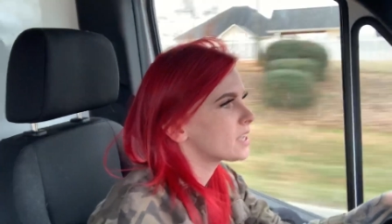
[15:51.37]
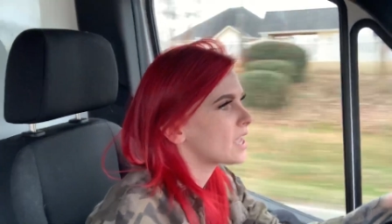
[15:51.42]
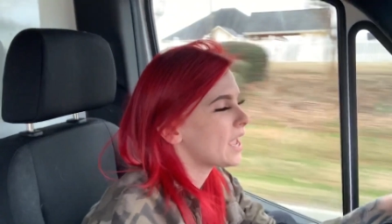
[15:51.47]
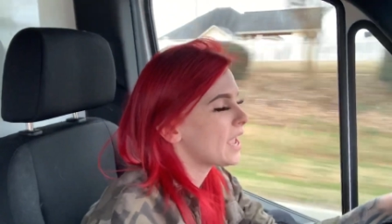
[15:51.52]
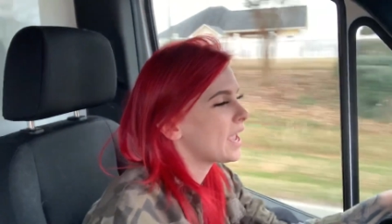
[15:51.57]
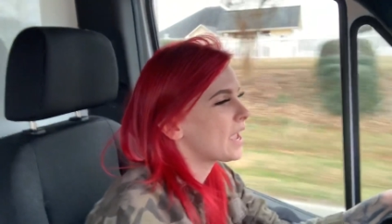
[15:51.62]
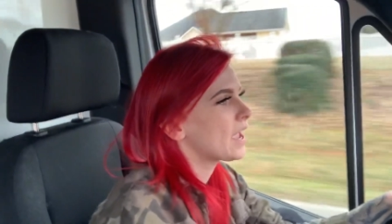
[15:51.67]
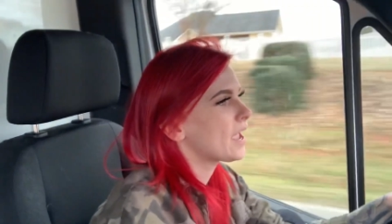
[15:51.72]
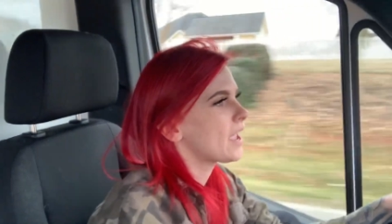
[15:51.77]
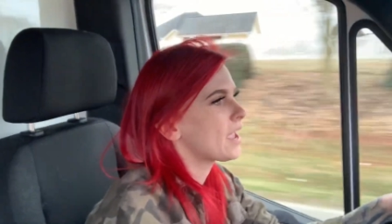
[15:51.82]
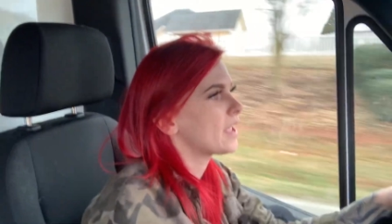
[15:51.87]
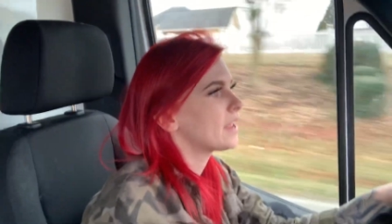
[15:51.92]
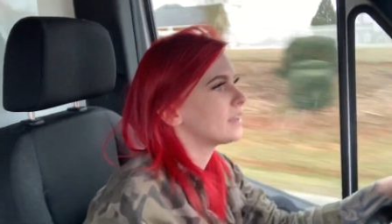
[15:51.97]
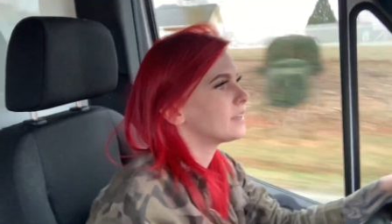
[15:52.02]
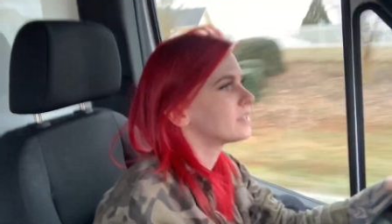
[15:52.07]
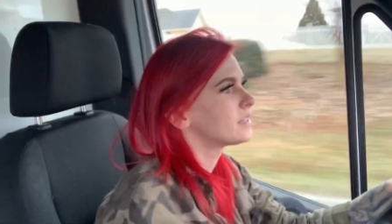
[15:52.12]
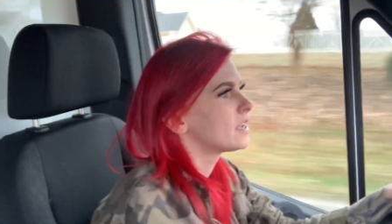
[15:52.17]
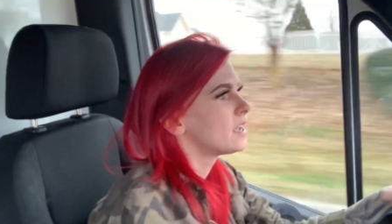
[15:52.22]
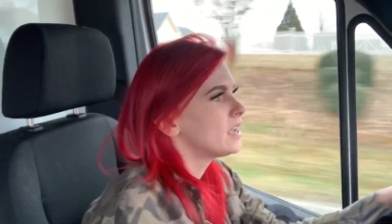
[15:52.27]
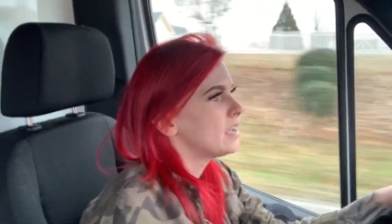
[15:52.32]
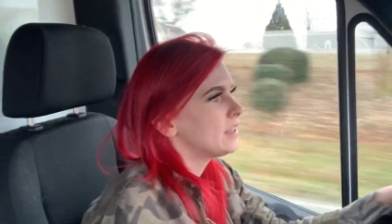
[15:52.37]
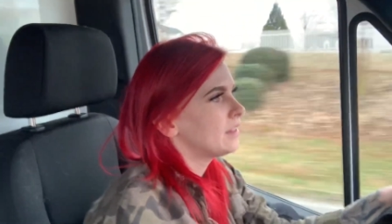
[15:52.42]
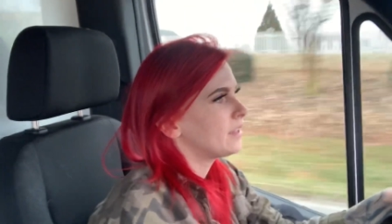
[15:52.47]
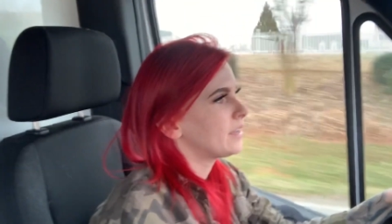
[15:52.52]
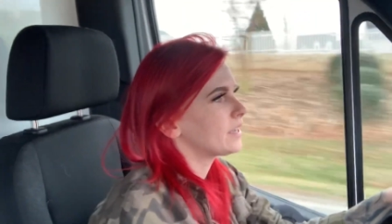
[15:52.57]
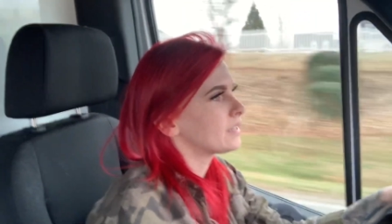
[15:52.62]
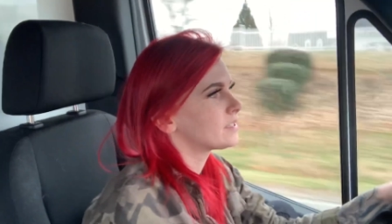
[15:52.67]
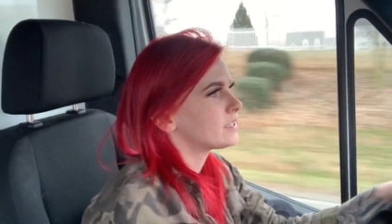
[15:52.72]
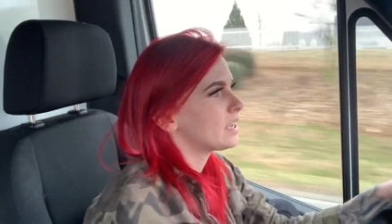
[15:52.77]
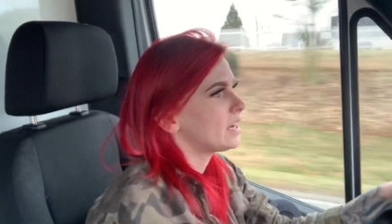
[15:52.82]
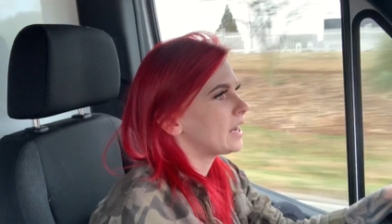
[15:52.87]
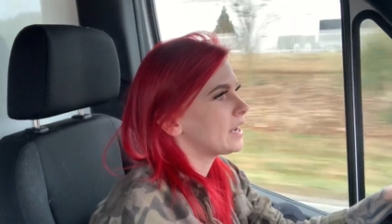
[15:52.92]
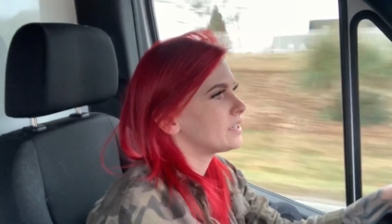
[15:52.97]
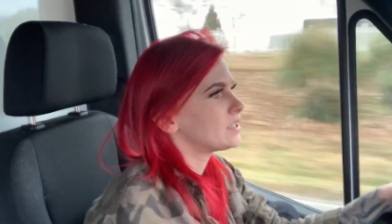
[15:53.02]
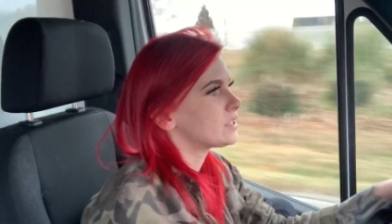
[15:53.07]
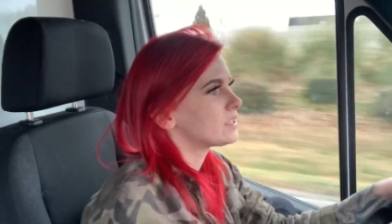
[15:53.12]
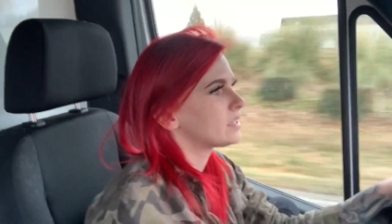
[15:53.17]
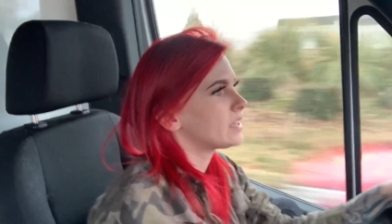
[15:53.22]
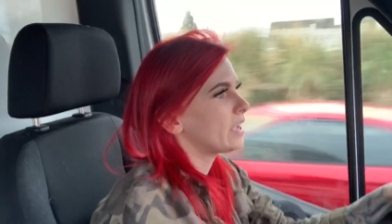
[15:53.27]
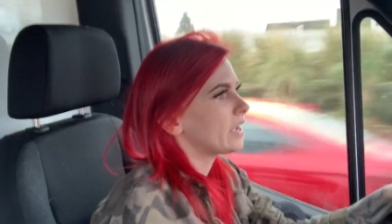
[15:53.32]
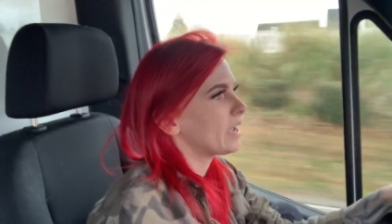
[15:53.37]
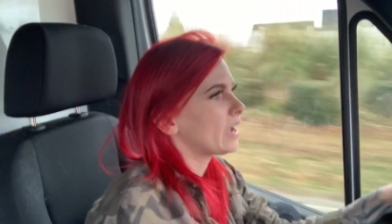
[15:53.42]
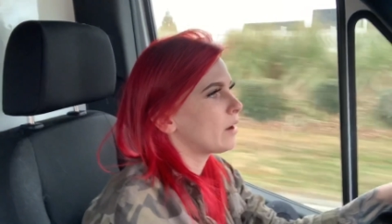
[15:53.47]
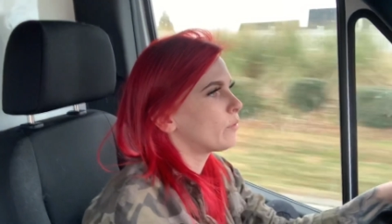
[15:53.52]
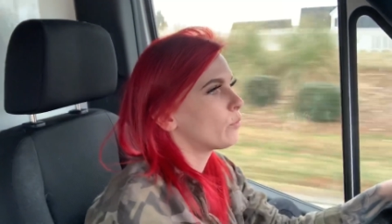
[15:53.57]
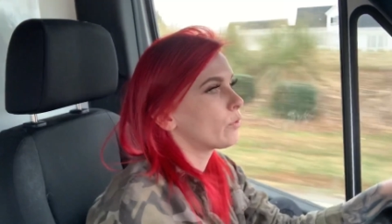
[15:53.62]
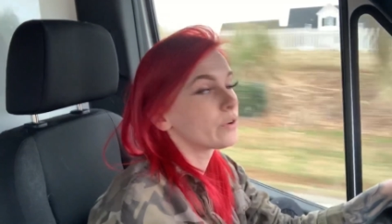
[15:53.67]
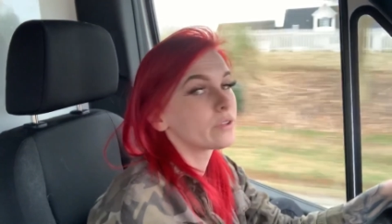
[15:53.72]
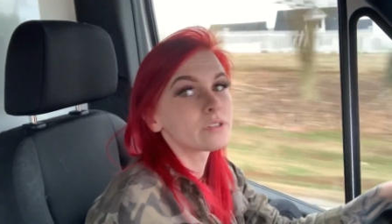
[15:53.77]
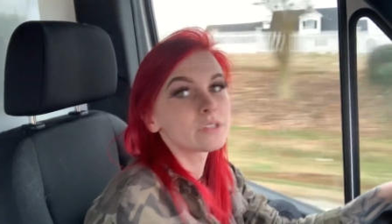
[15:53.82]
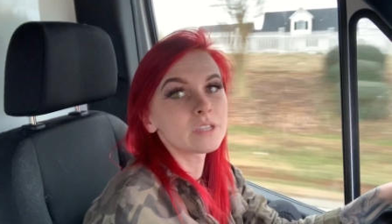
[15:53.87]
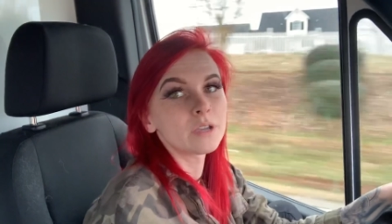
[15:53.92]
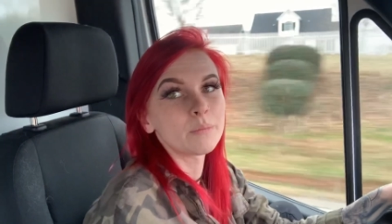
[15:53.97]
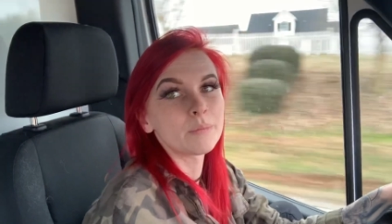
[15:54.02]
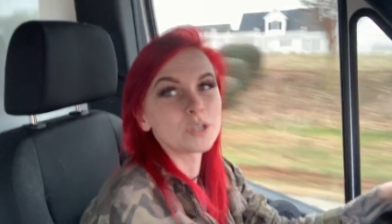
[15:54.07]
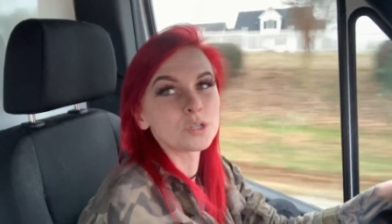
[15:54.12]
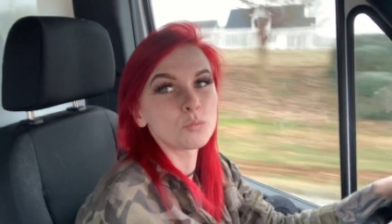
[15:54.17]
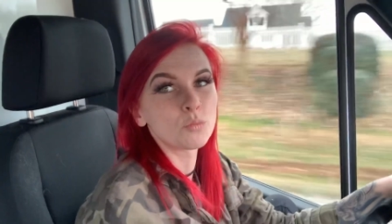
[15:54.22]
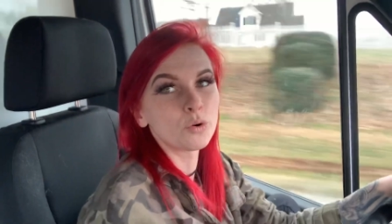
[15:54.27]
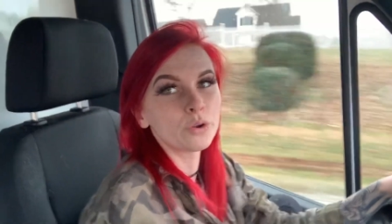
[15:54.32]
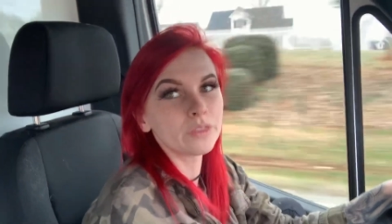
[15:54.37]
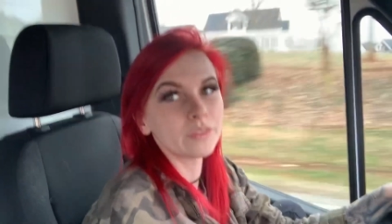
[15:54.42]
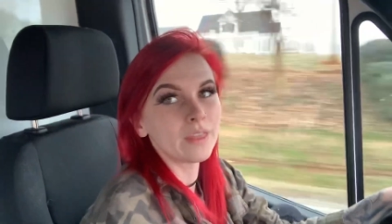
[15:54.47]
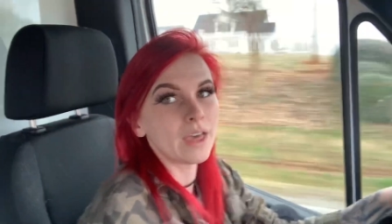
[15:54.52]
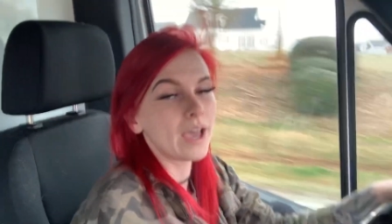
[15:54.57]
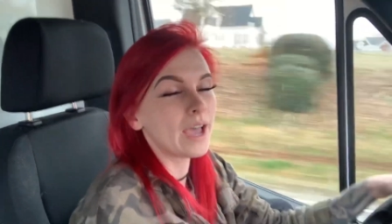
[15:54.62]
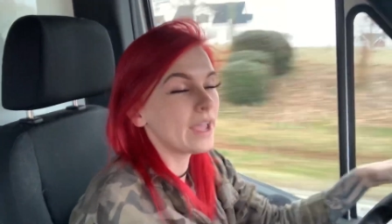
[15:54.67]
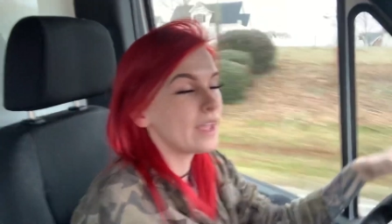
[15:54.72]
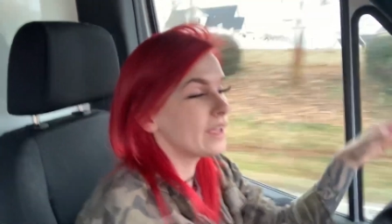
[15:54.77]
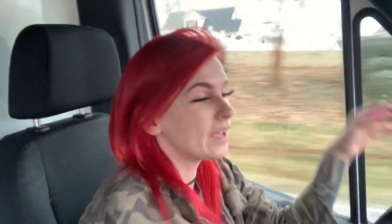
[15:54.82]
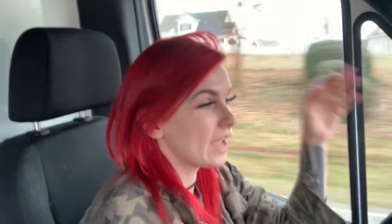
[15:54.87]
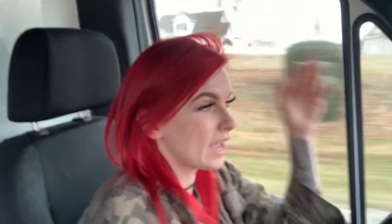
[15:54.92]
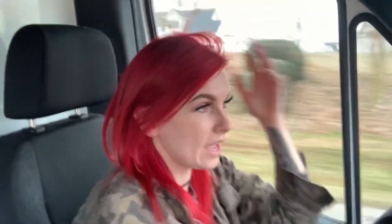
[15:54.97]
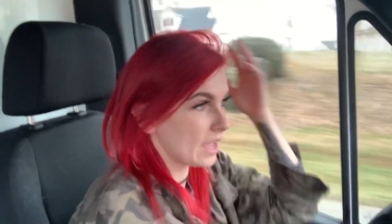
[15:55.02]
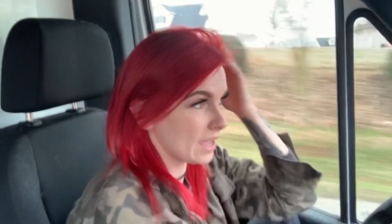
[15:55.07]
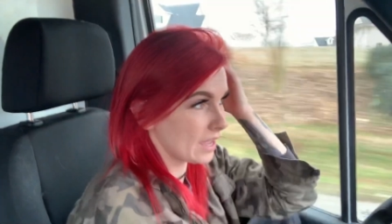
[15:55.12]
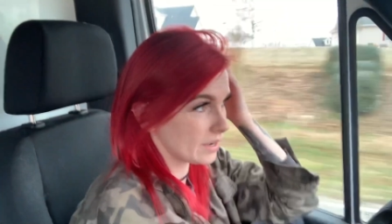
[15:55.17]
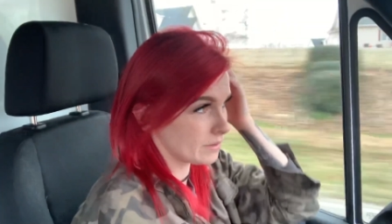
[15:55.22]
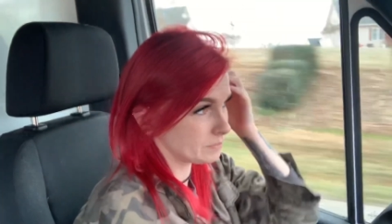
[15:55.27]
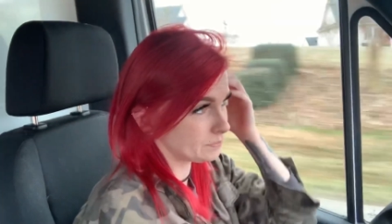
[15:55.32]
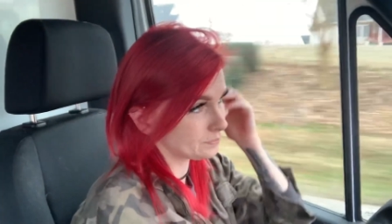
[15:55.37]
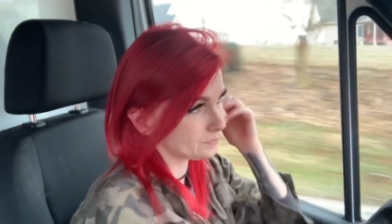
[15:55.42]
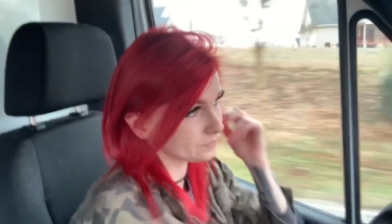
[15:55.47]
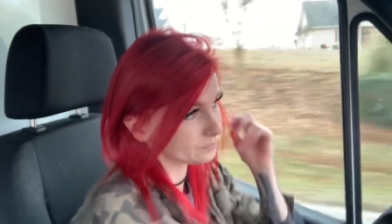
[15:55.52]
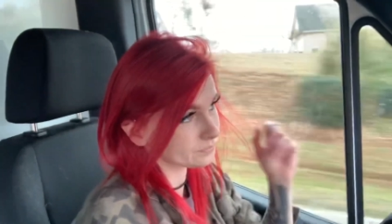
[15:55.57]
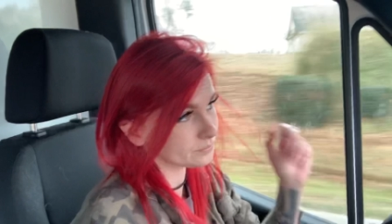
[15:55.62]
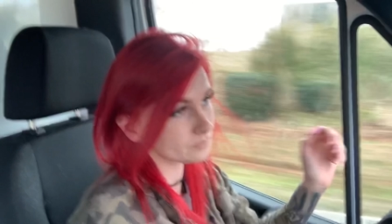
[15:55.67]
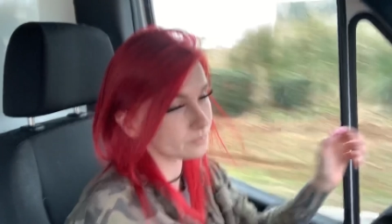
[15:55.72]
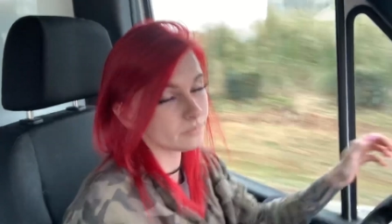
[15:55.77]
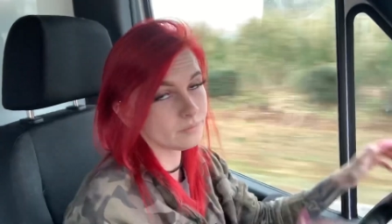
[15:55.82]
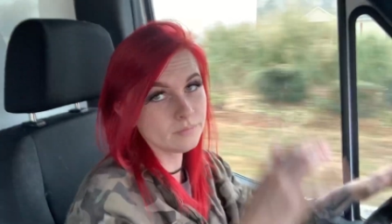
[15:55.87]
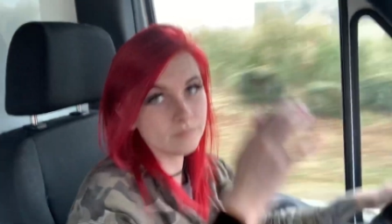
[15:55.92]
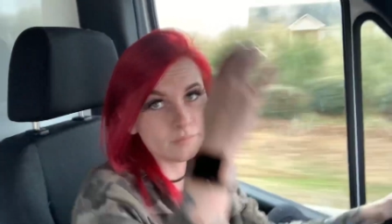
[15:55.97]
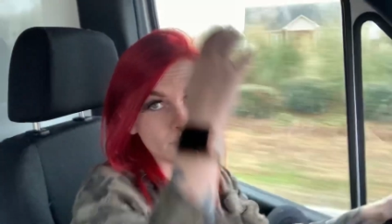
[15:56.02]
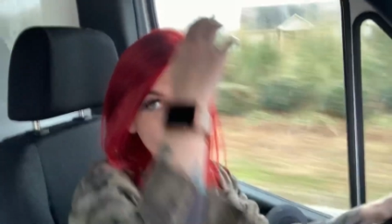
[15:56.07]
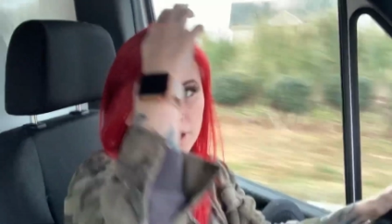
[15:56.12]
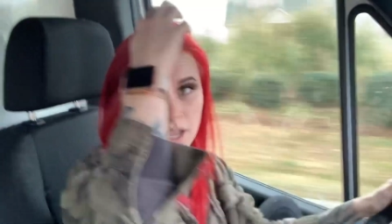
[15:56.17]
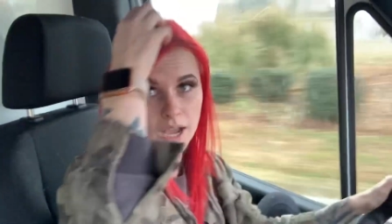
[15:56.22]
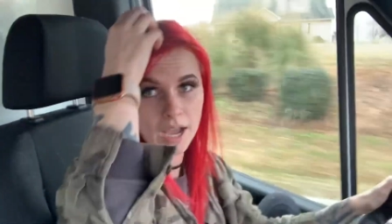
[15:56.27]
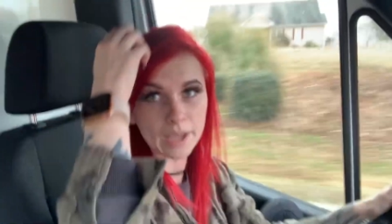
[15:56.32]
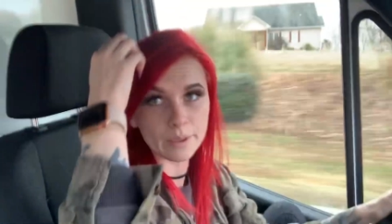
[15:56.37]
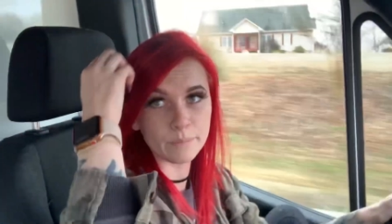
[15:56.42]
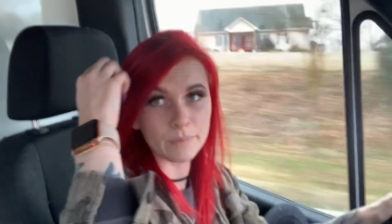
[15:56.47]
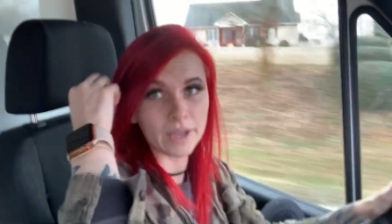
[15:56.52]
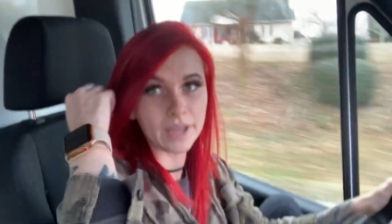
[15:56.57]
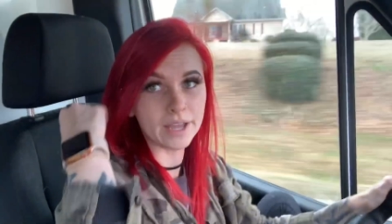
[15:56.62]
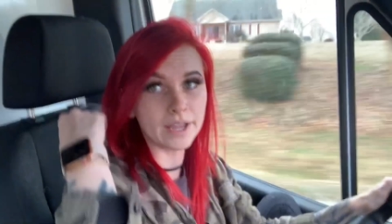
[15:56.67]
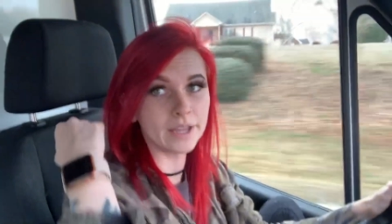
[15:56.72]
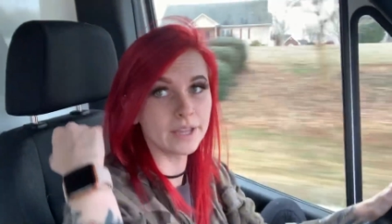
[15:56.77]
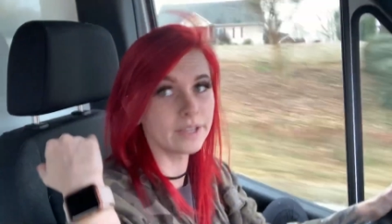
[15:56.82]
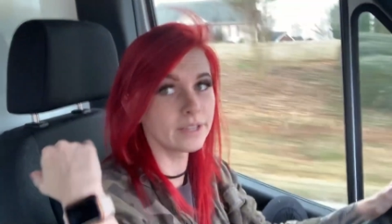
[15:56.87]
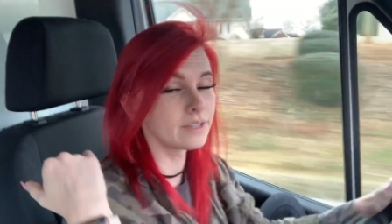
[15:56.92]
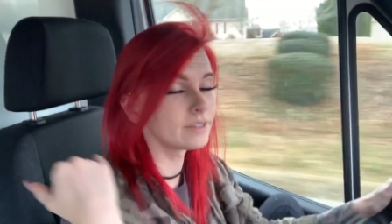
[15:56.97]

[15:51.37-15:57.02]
And like I said, I just think I'm worth so much more than that. And I'm uh,